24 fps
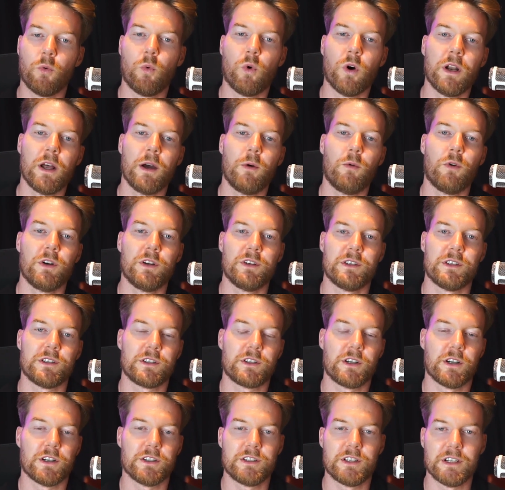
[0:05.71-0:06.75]
What I want to
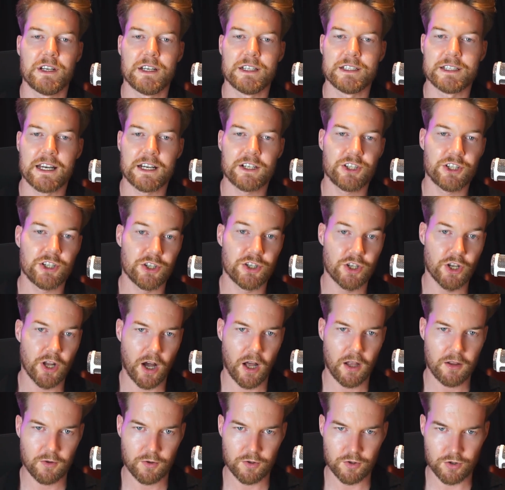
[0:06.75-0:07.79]
discuss today is actually not